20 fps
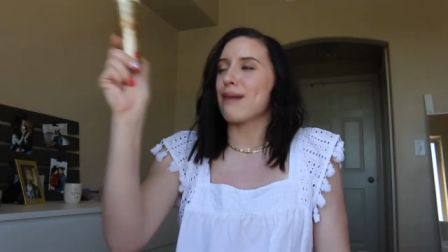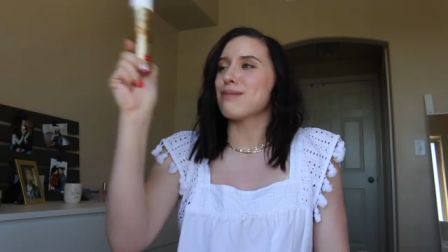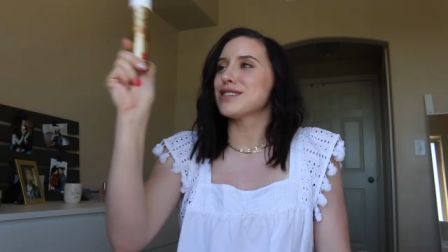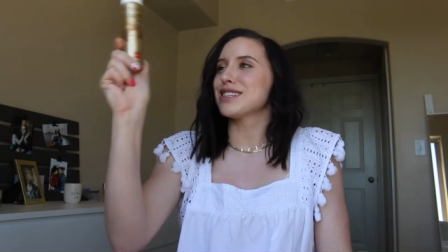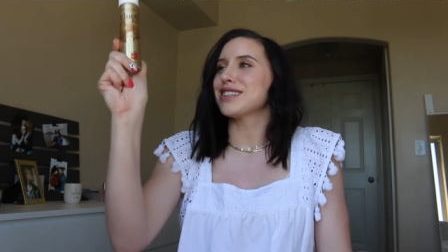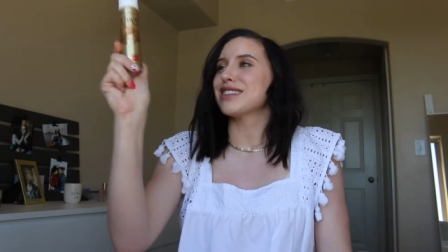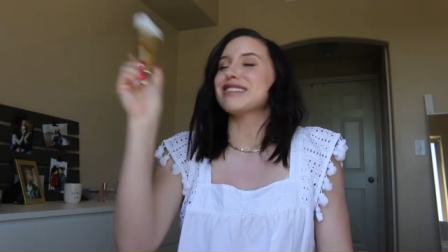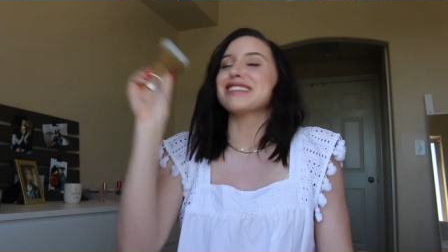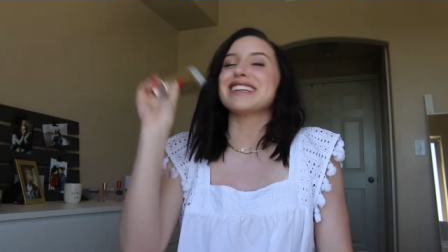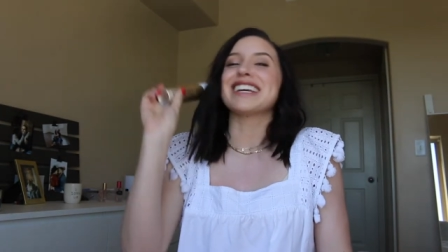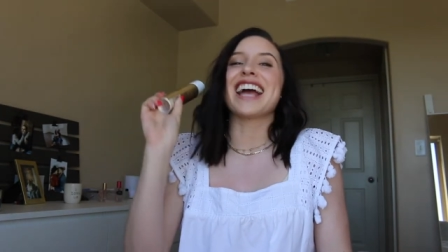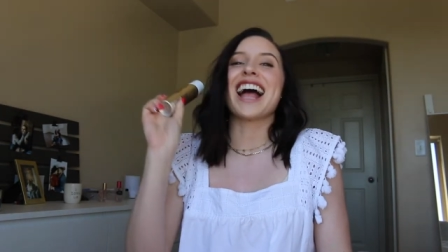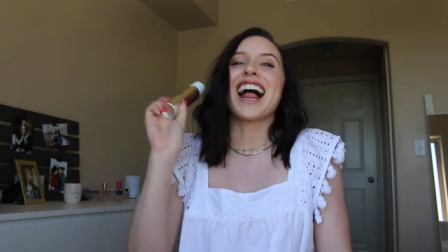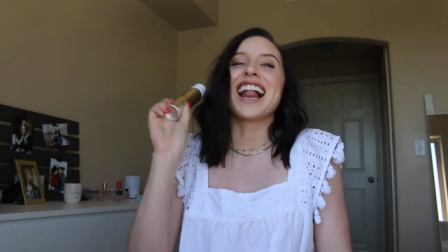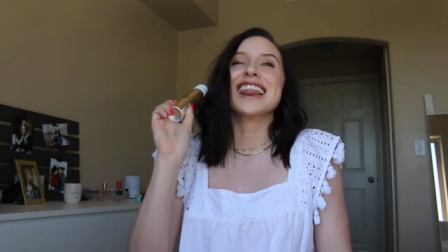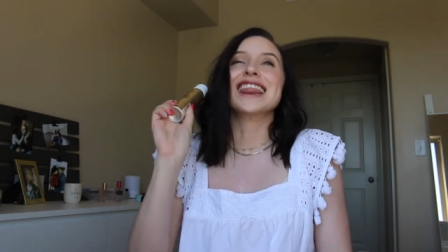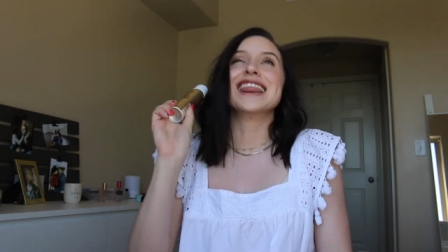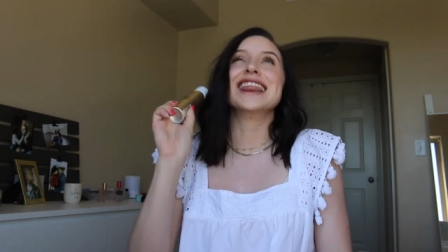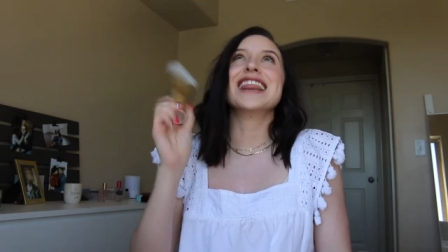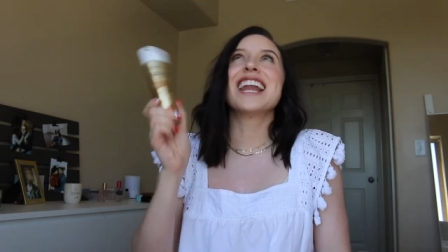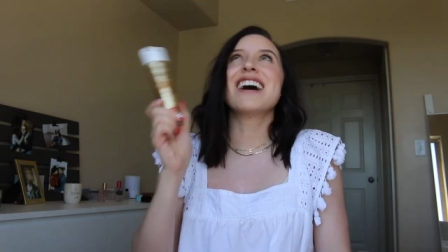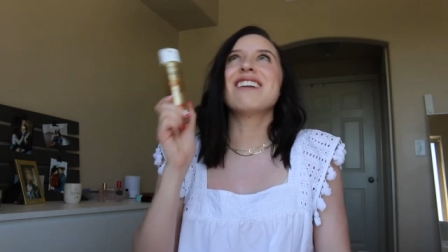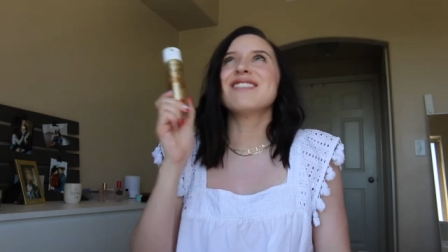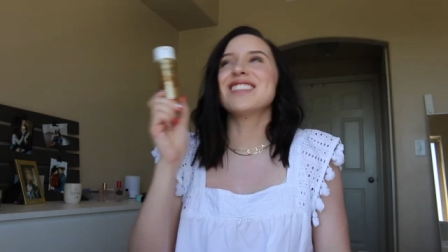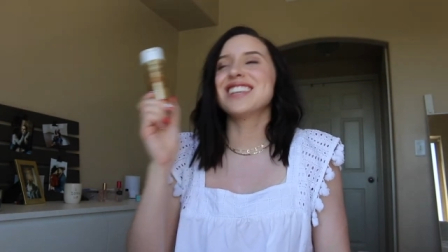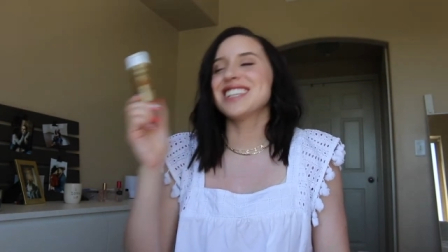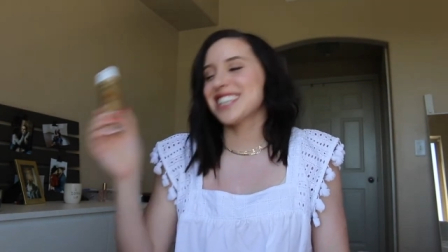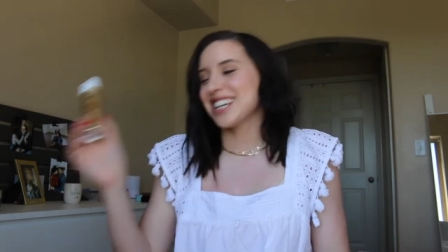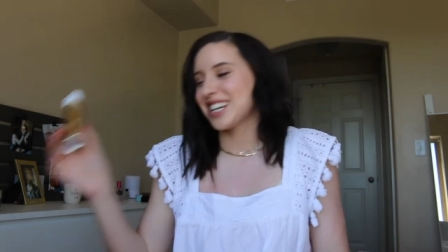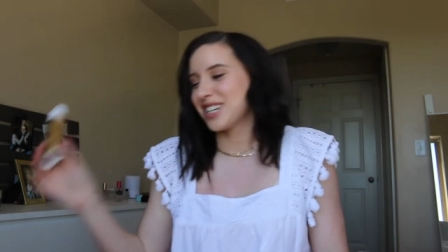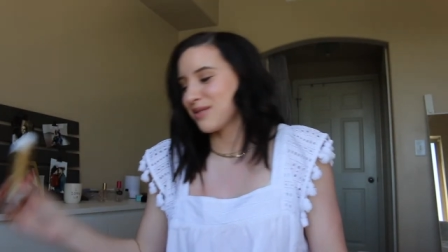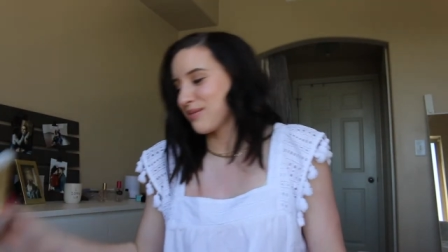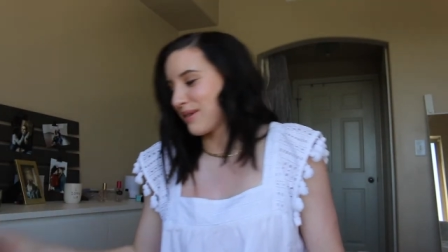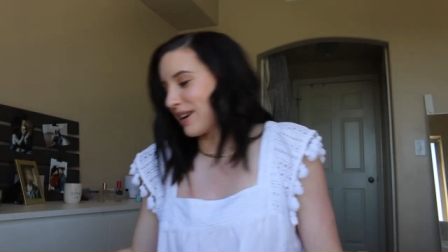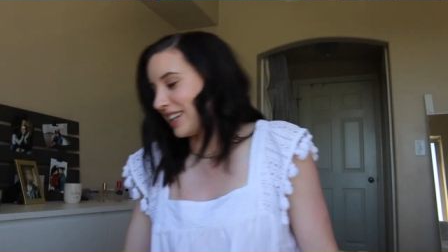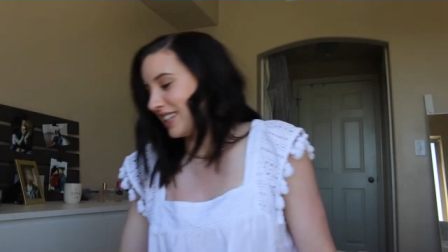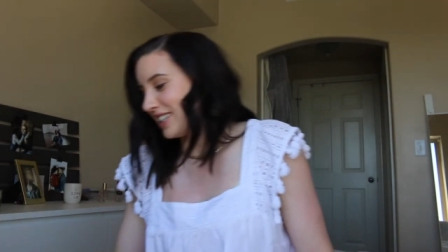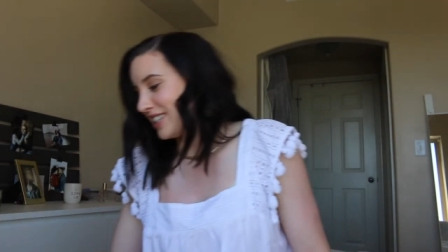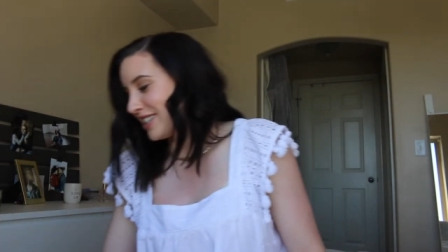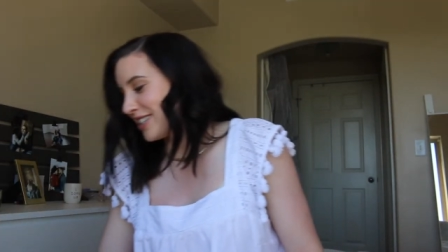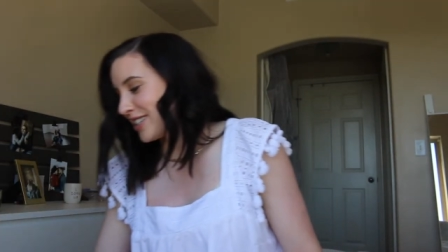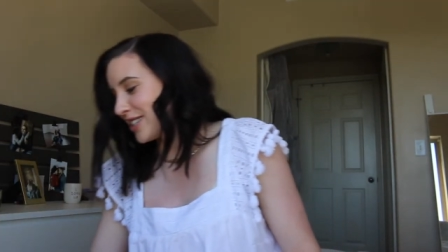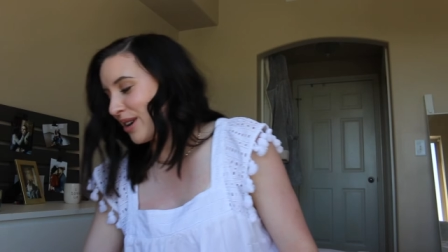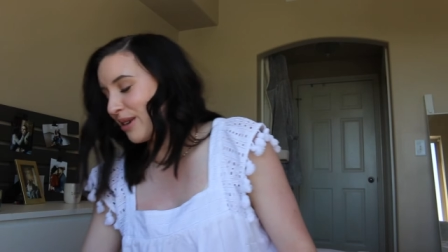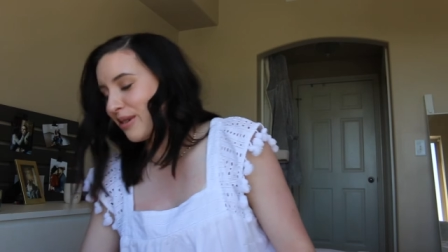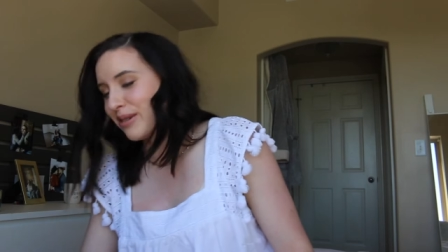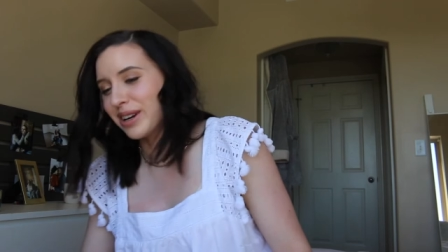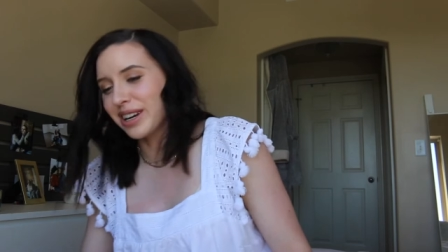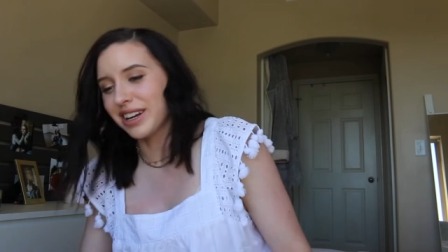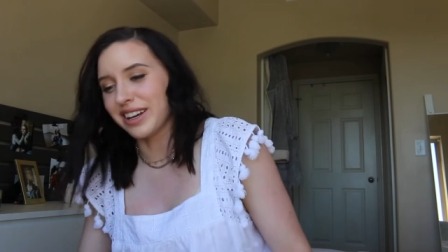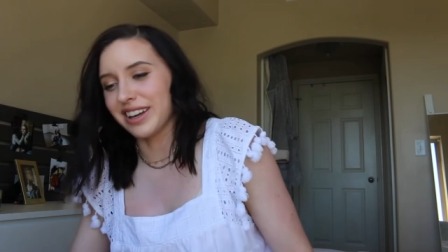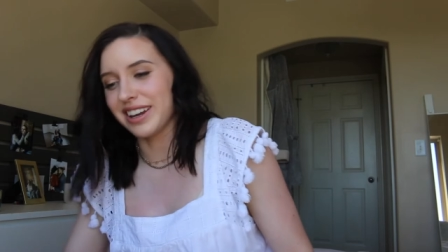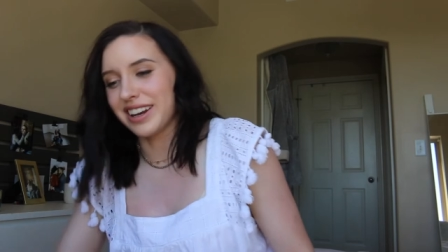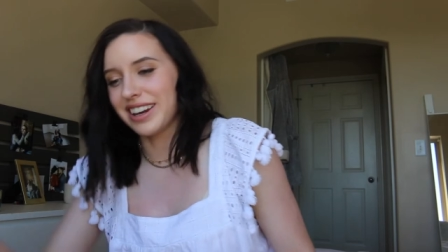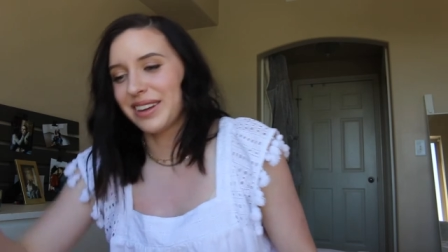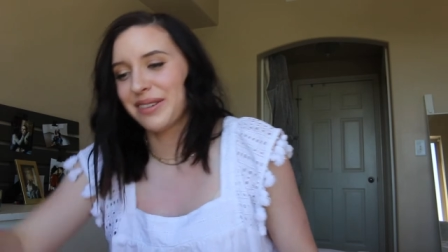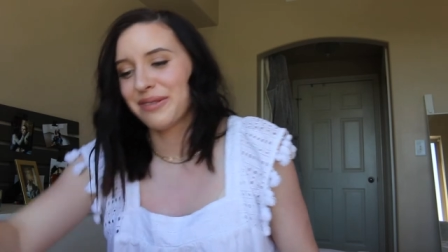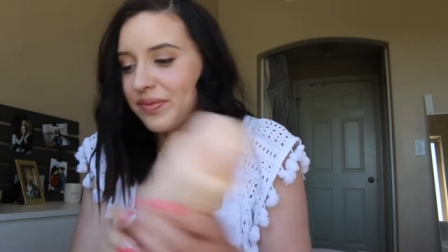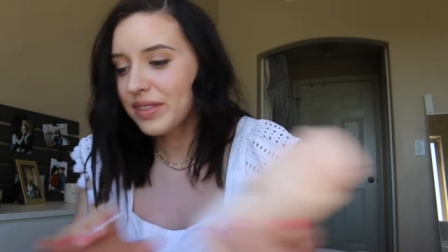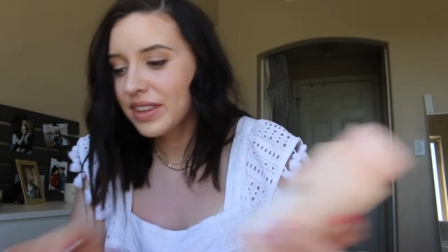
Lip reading: absolutely love this hairspray. It's so good.